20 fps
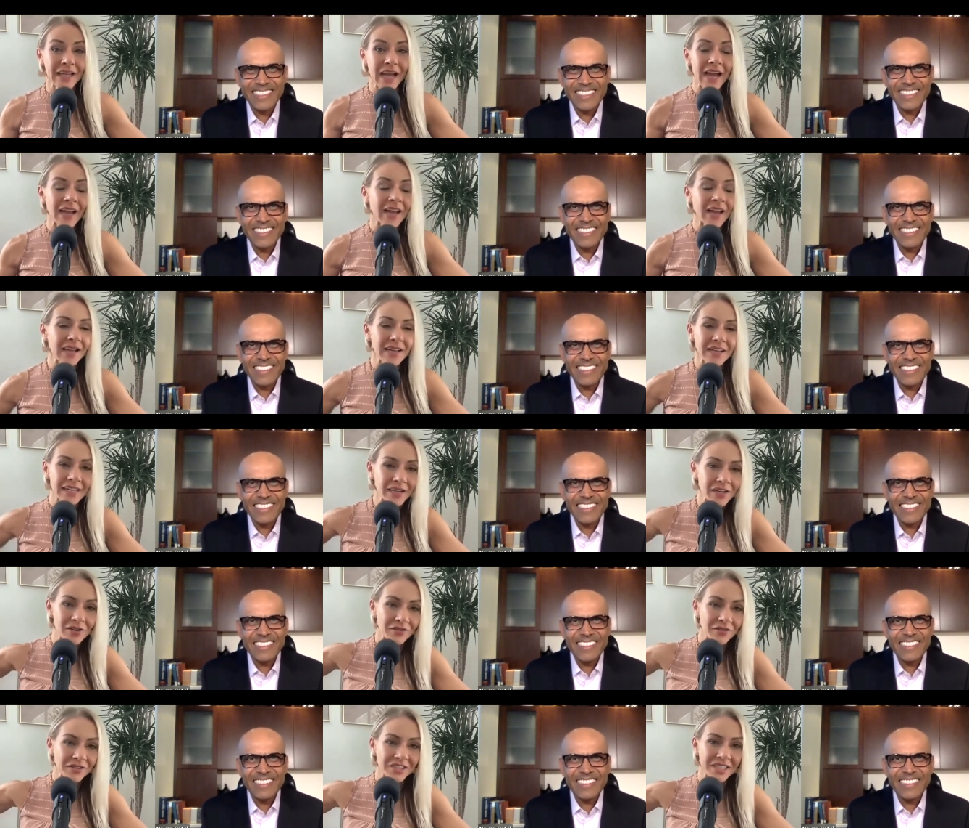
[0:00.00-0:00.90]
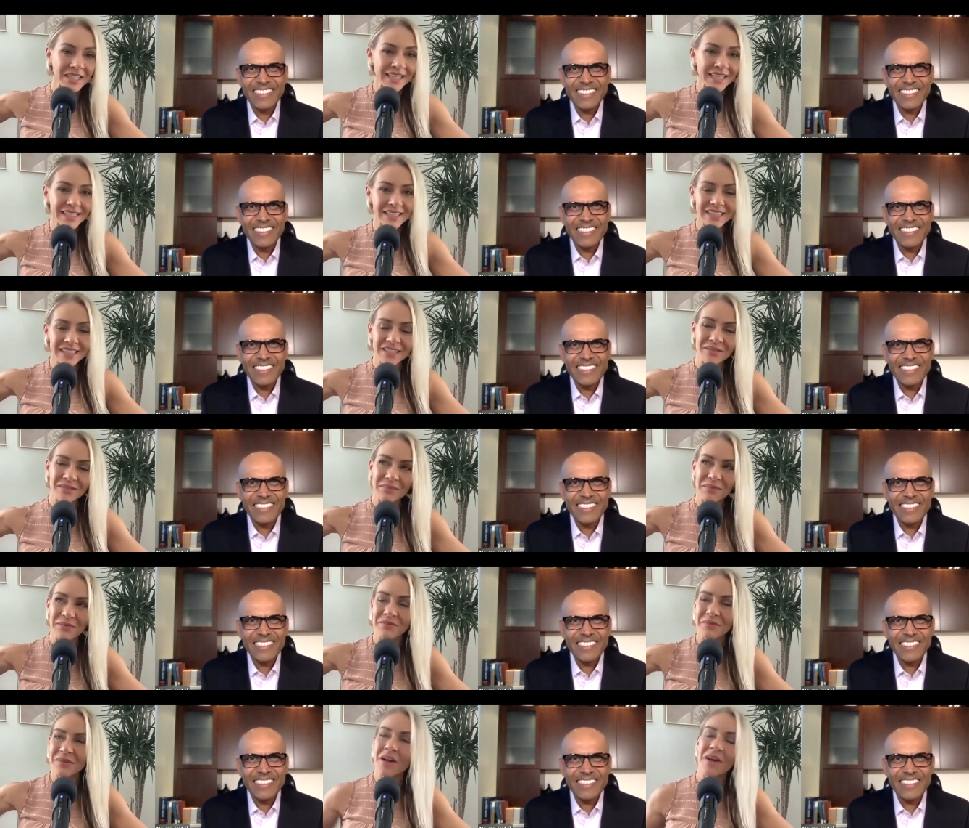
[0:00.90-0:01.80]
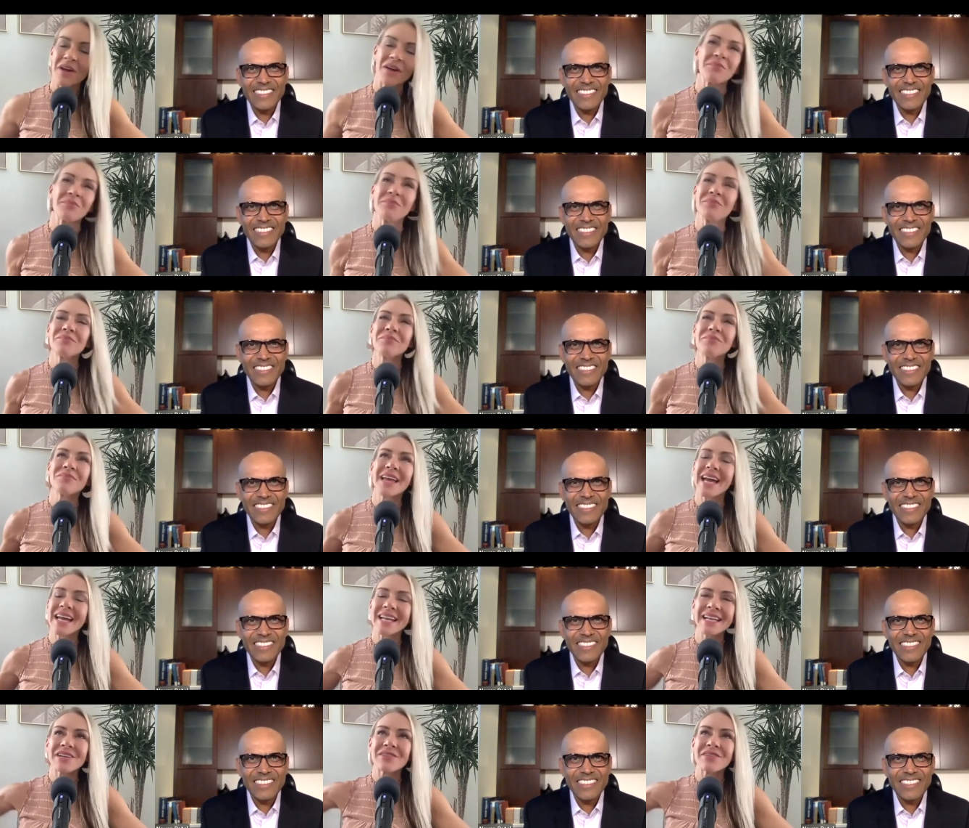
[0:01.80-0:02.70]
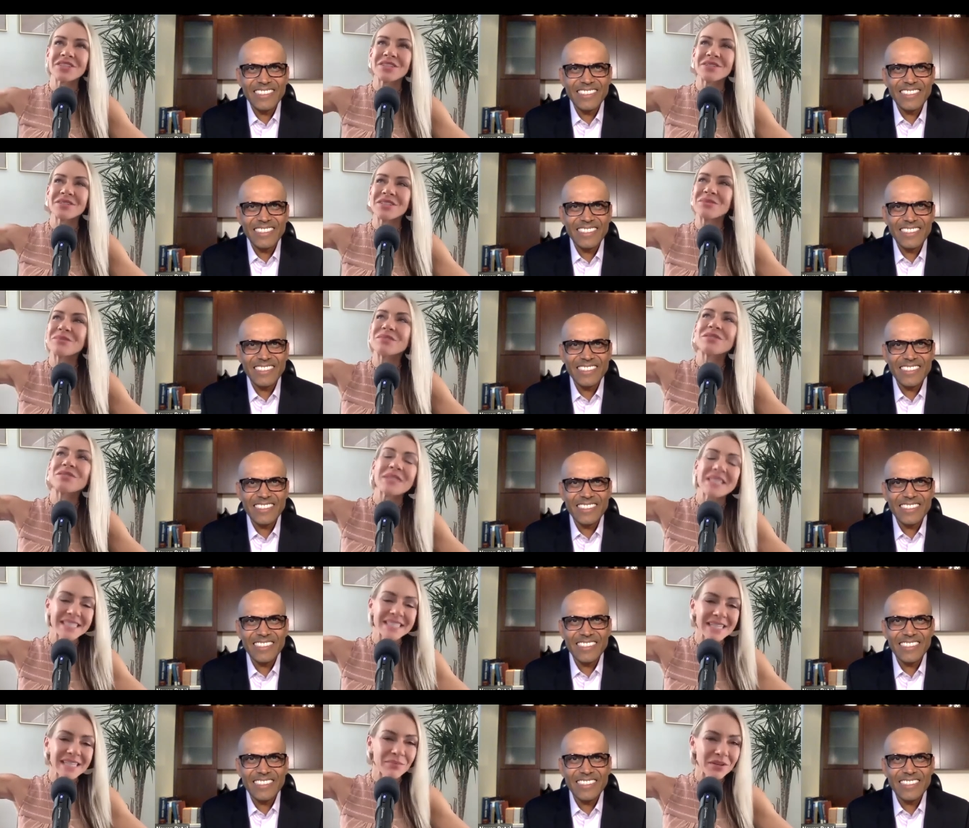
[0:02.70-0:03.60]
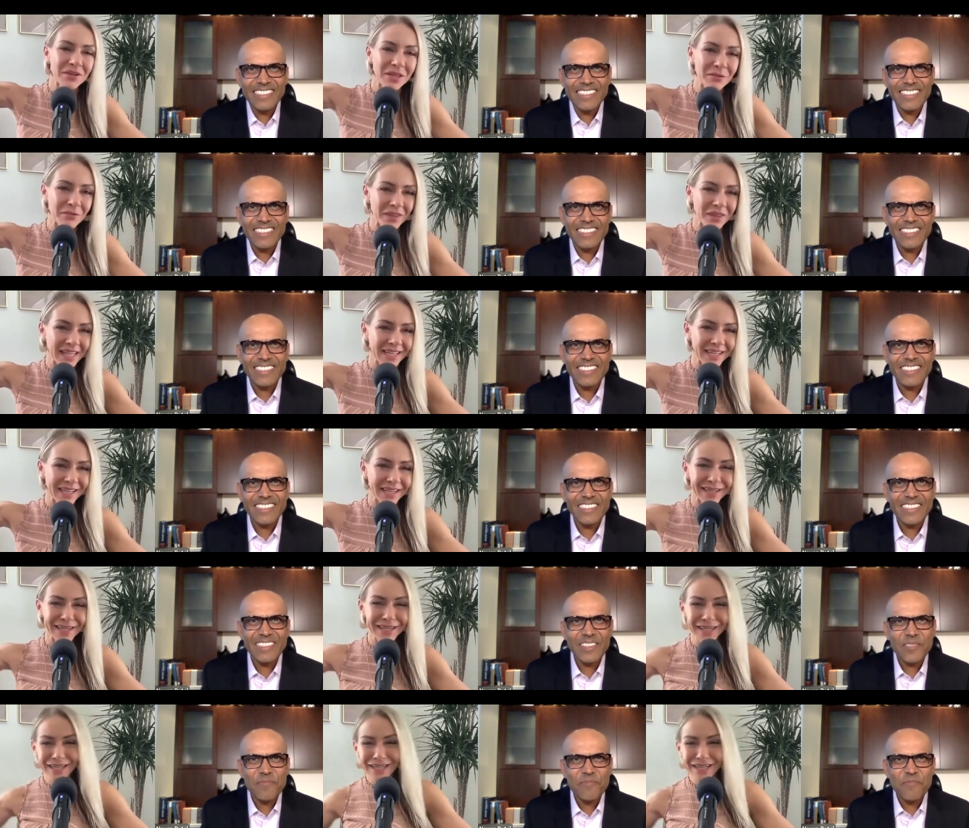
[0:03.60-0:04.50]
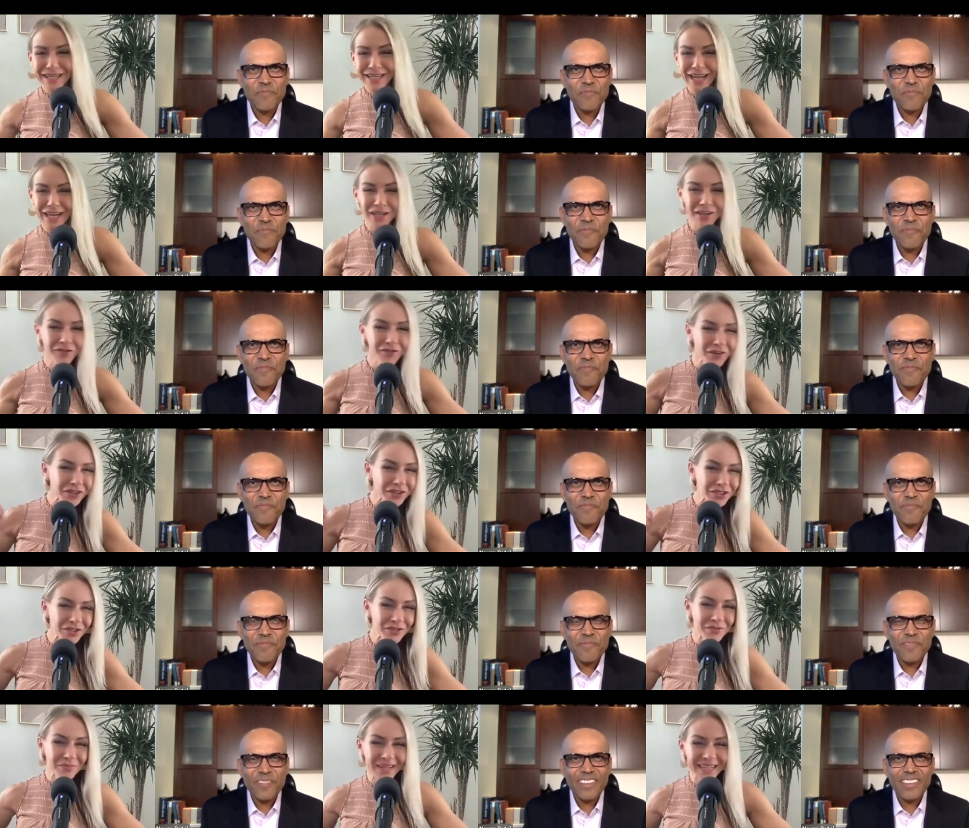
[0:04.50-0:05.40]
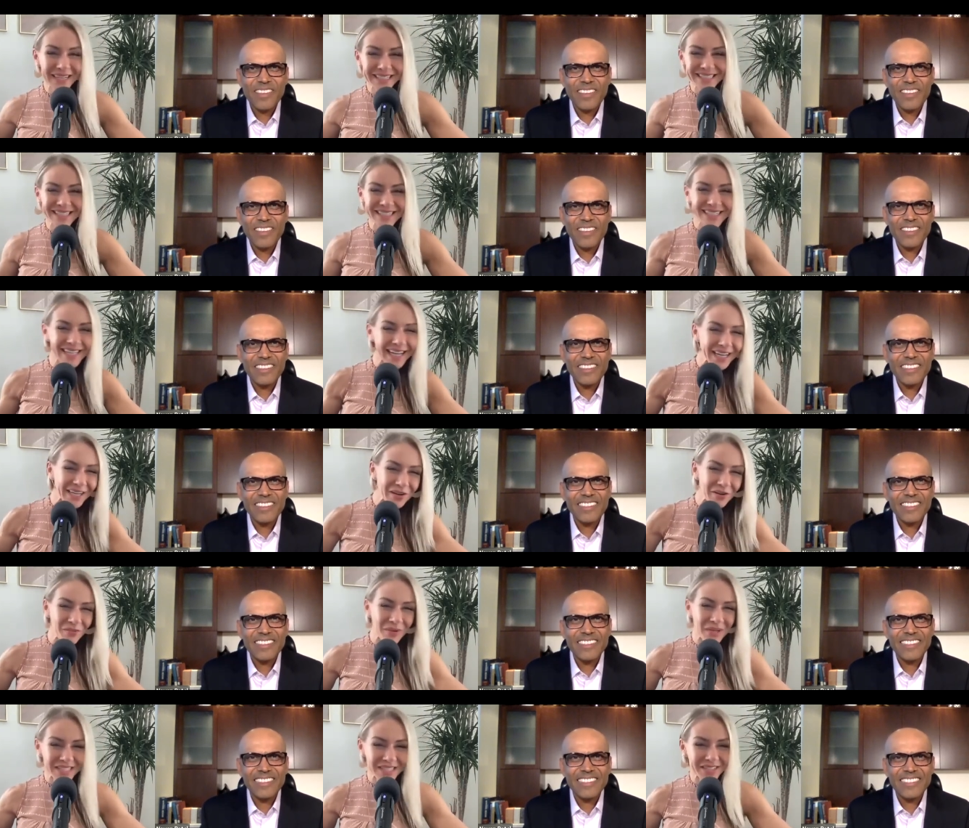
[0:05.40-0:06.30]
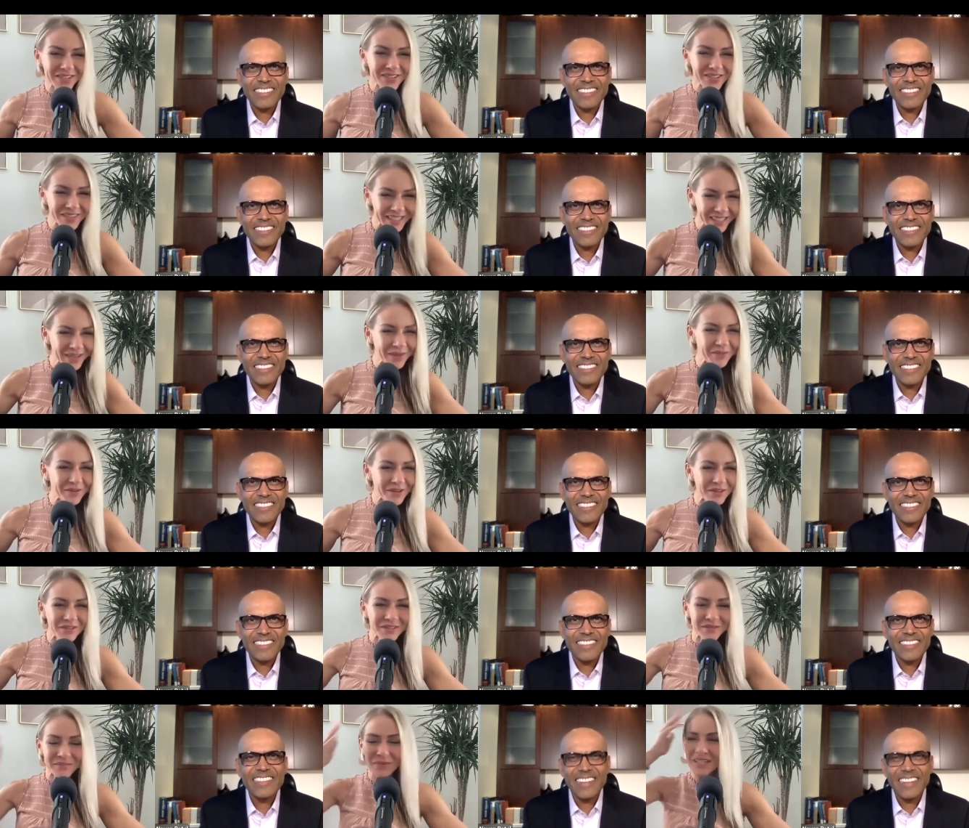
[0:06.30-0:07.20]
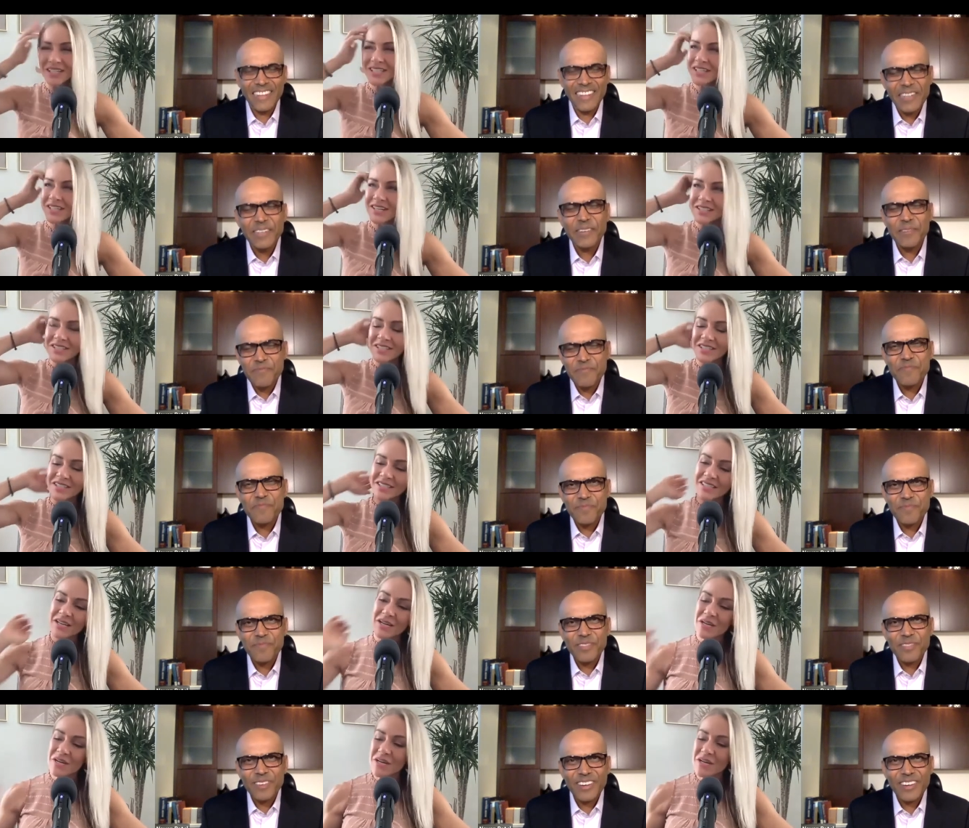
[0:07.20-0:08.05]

Speaker 1: I, I didn't know she had this was um I didn't know she, she was doing this separately with like a kind of functional medicine, kind of Western, you know, one of those bridge huh? doctors.